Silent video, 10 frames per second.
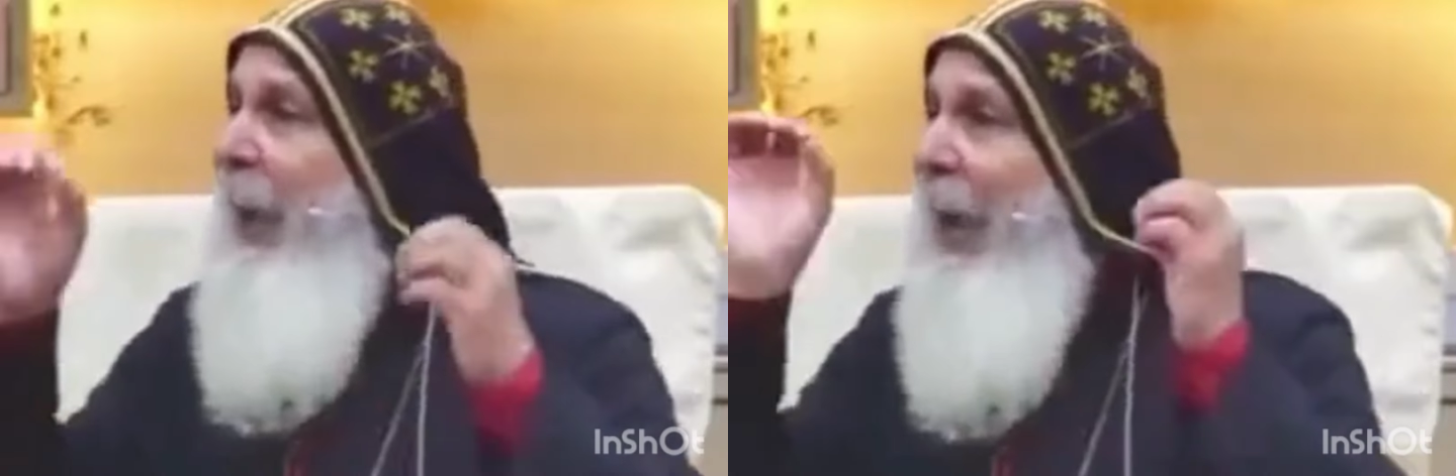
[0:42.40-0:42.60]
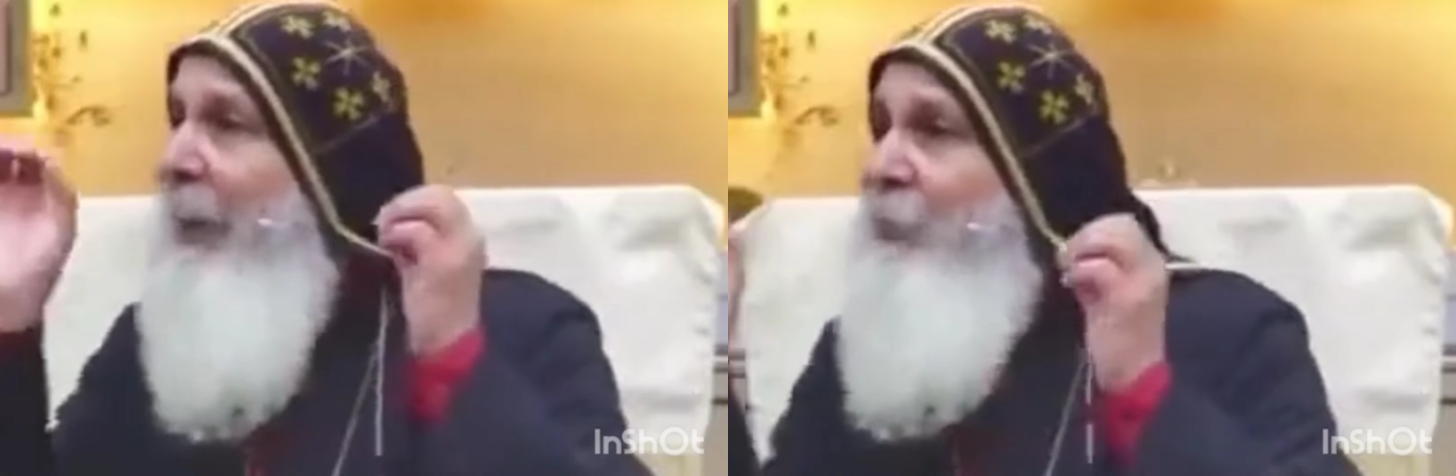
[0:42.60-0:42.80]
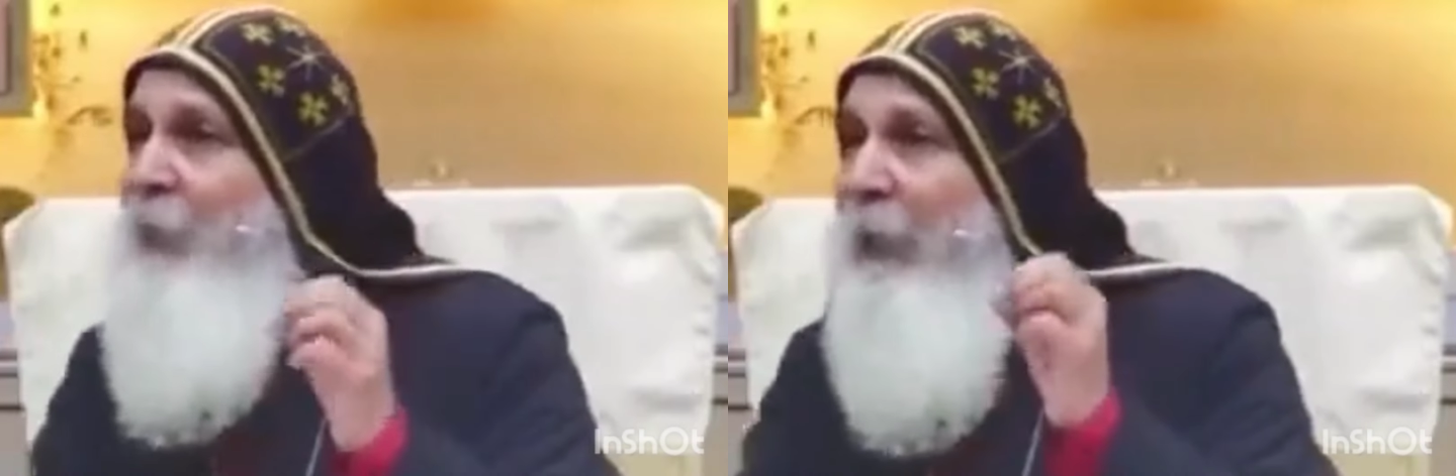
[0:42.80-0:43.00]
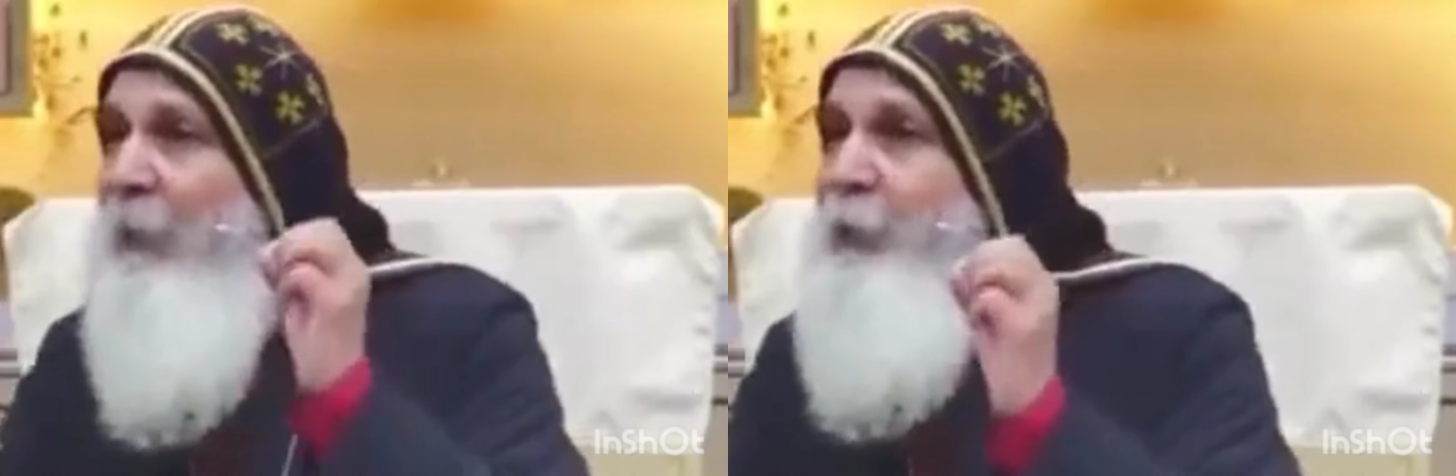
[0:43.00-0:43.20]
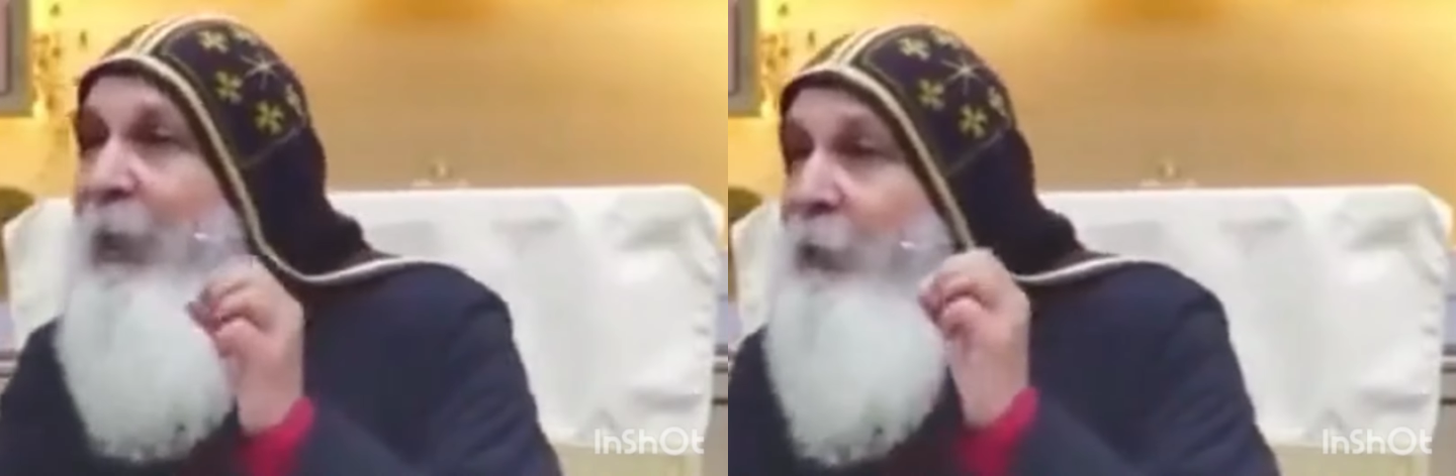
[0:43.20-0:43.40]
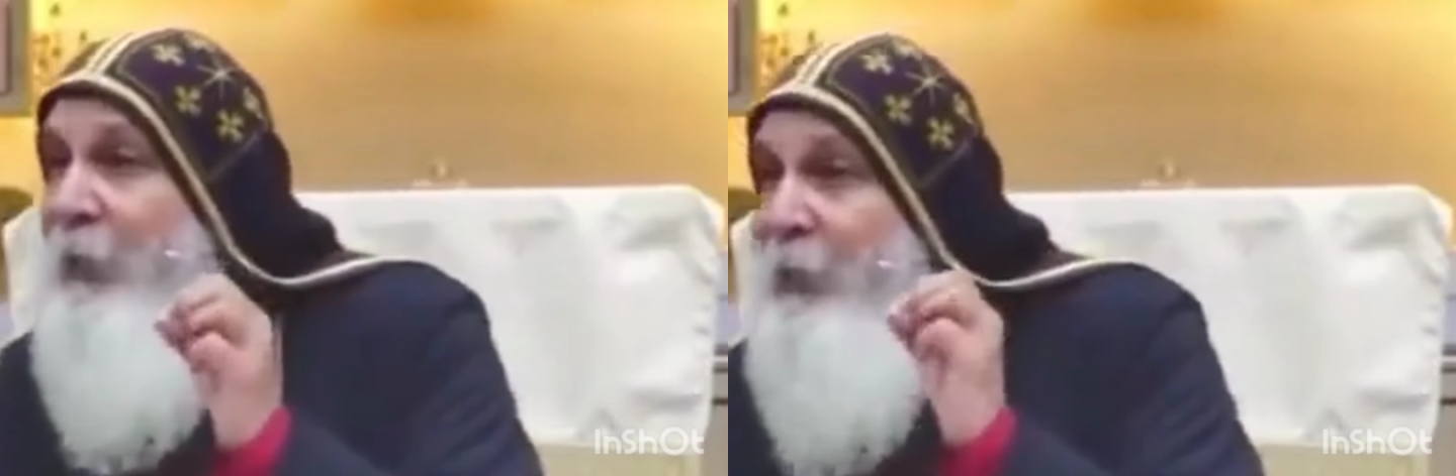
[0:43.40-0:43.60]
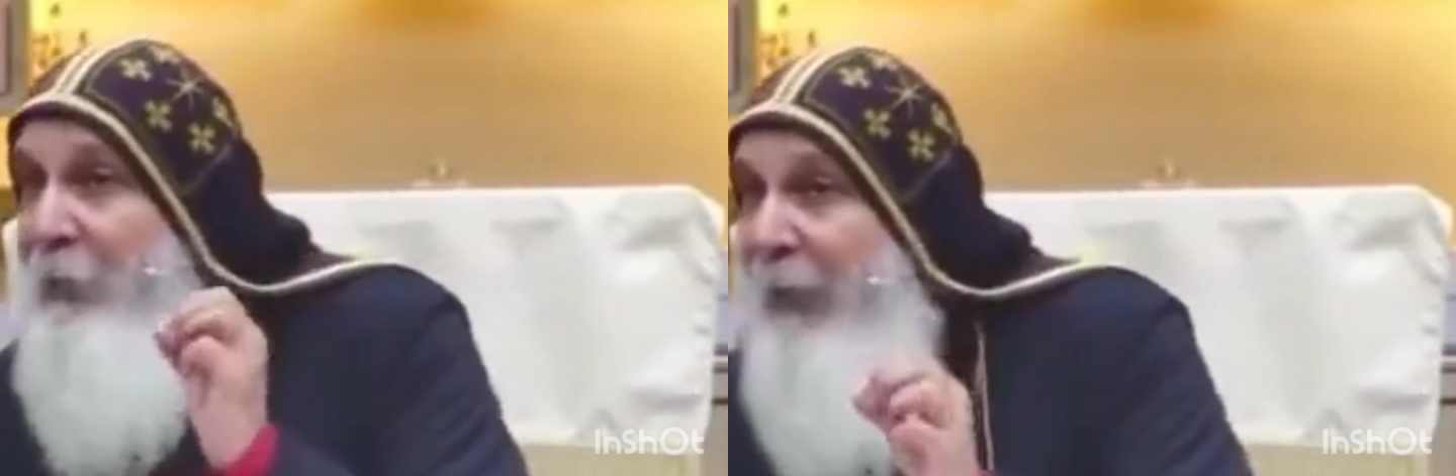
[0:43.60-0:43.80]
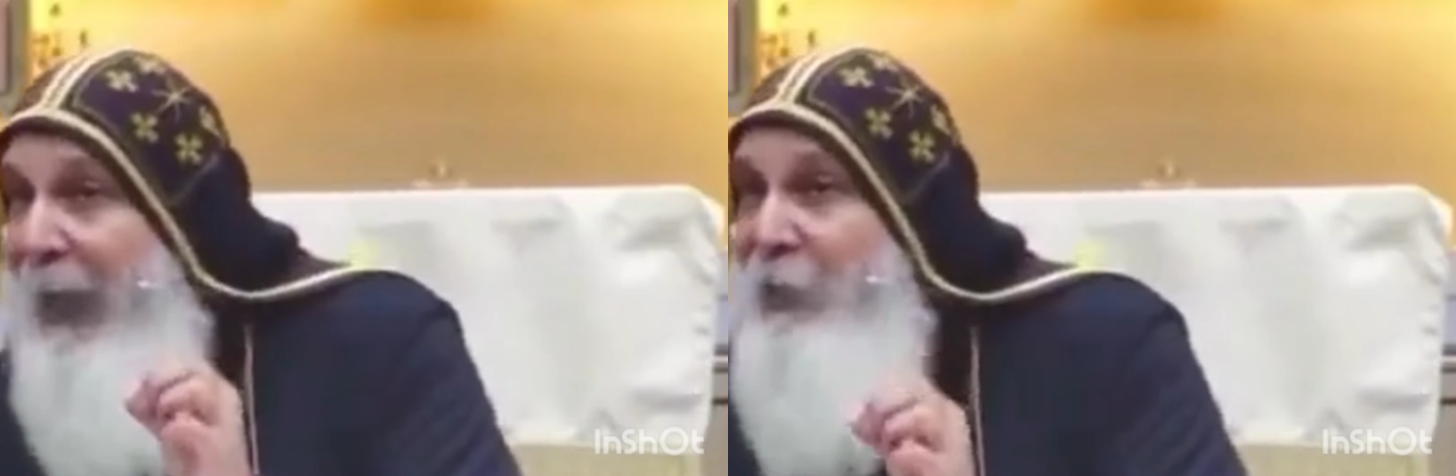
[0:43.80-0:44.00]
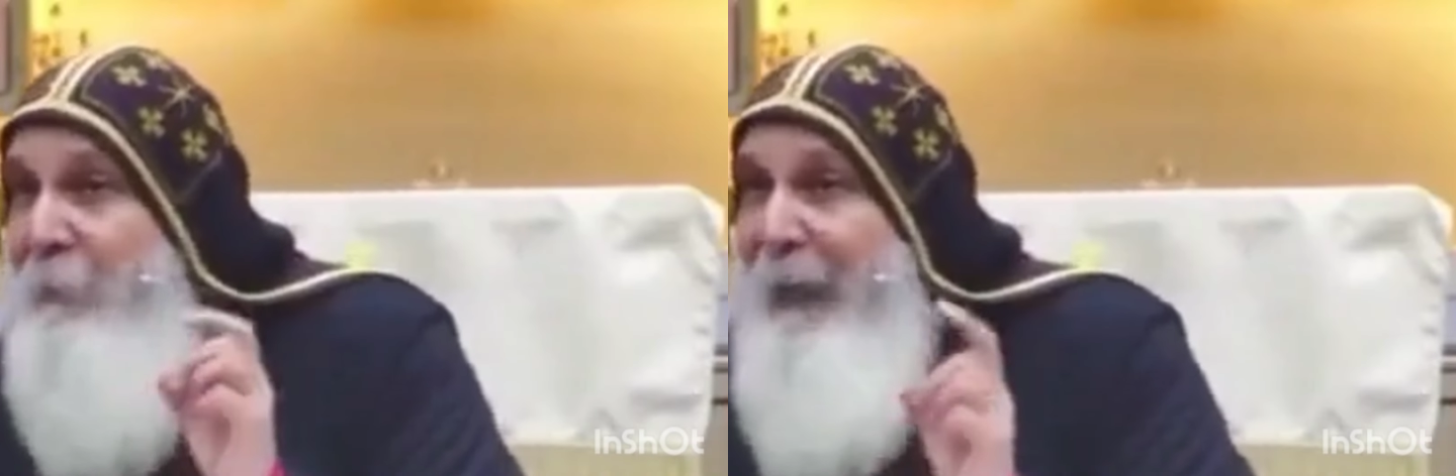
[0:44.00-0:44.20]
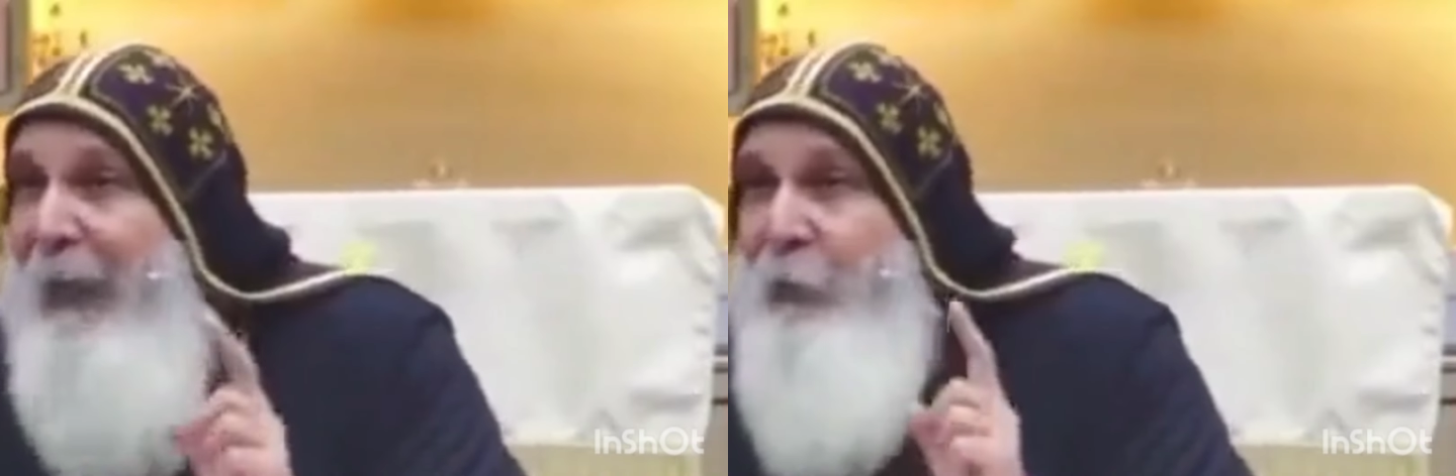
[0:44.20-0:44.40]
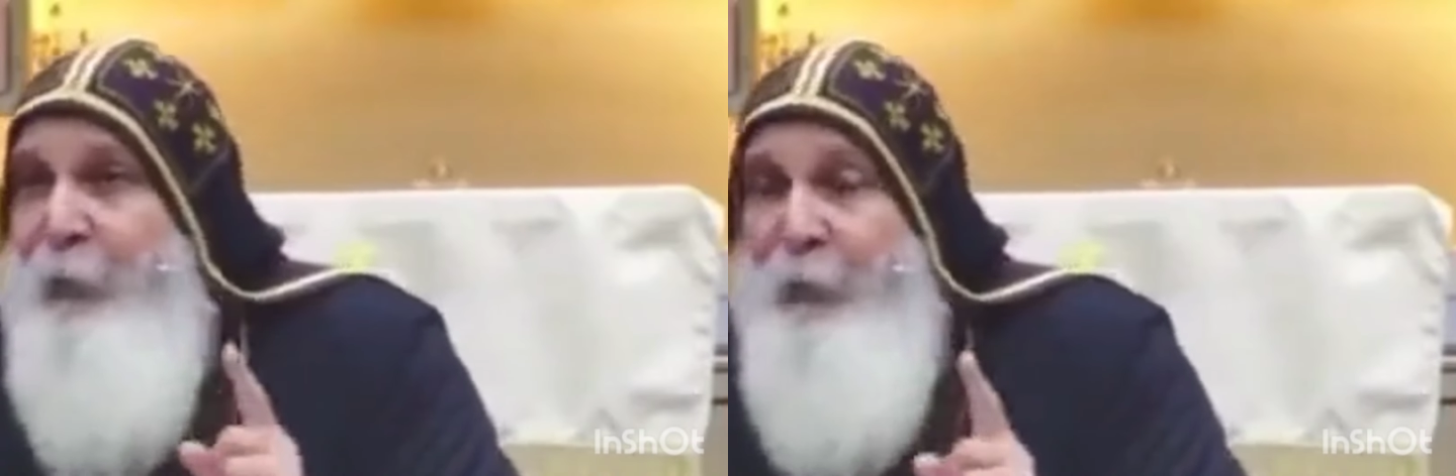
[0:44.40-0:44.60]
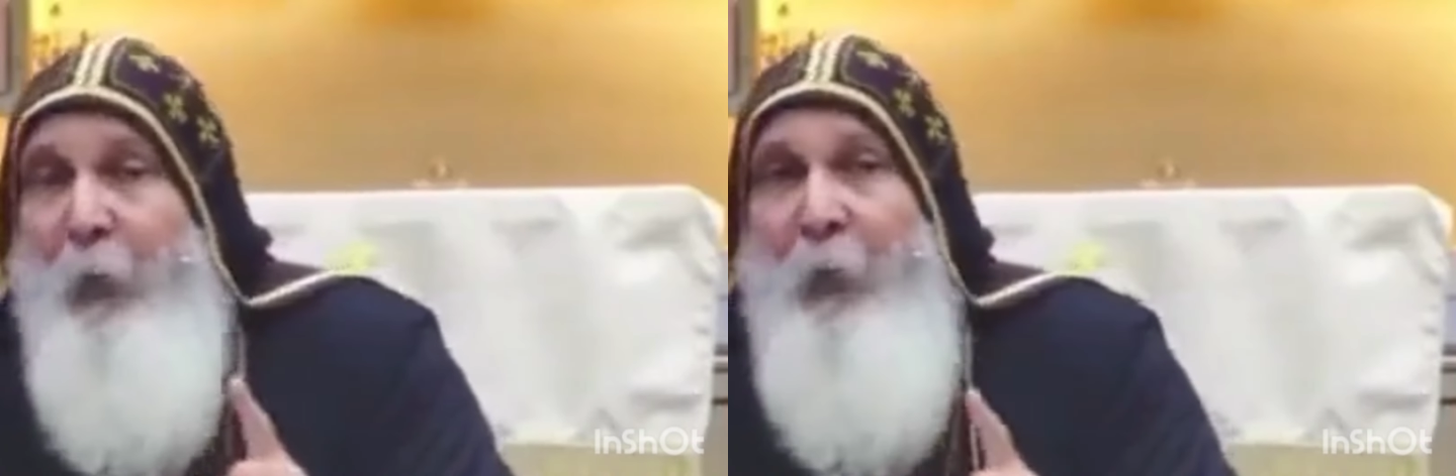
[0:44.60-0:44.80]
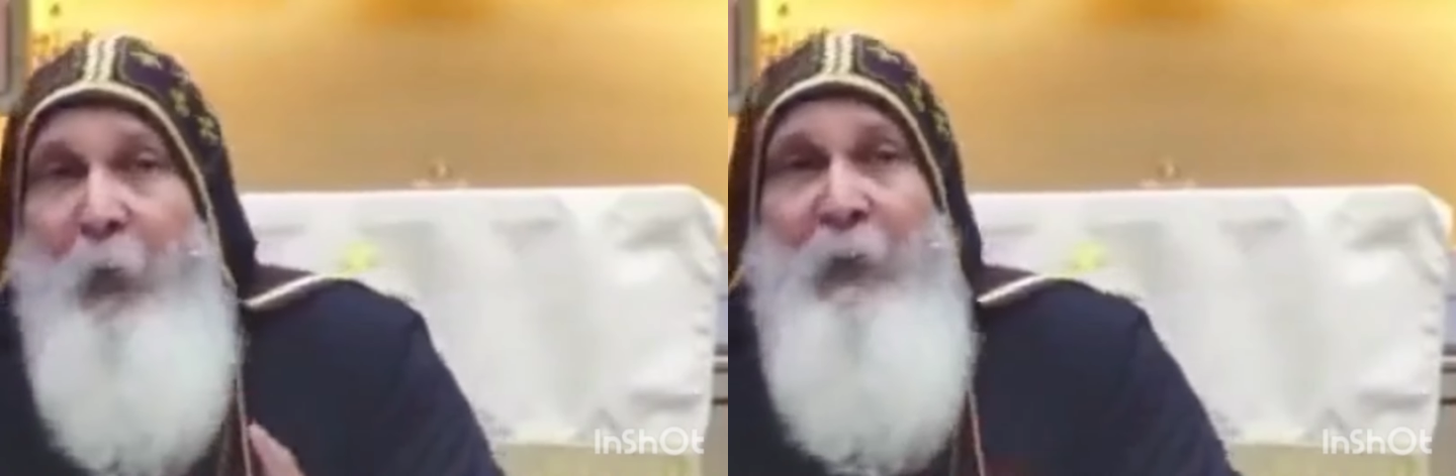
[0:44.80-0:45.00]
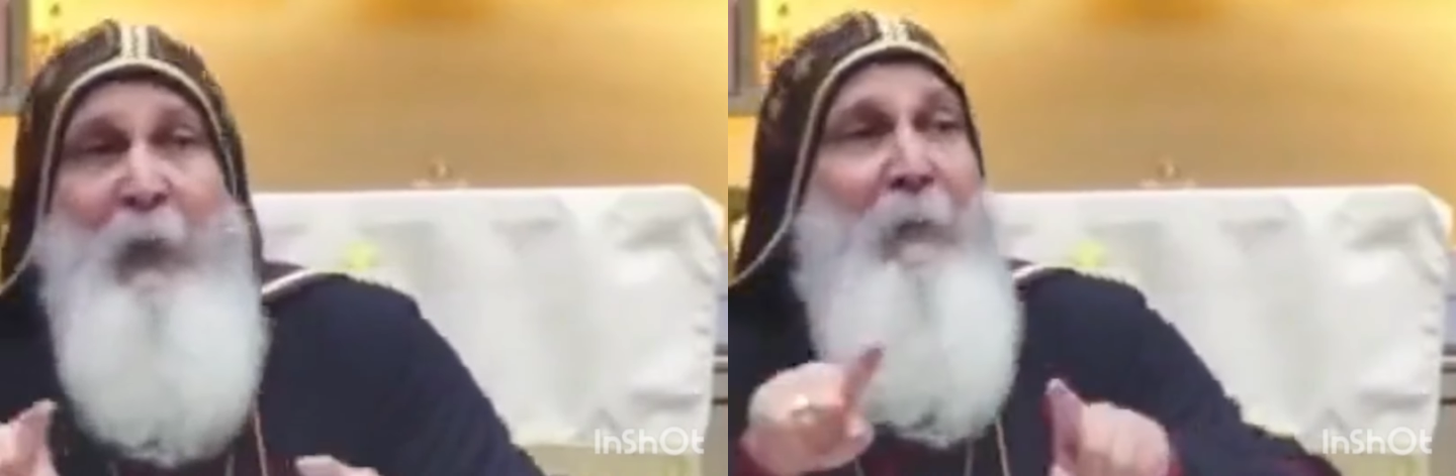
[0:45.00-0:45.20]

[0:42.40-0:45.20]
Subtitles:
until Jesus Christ makes sure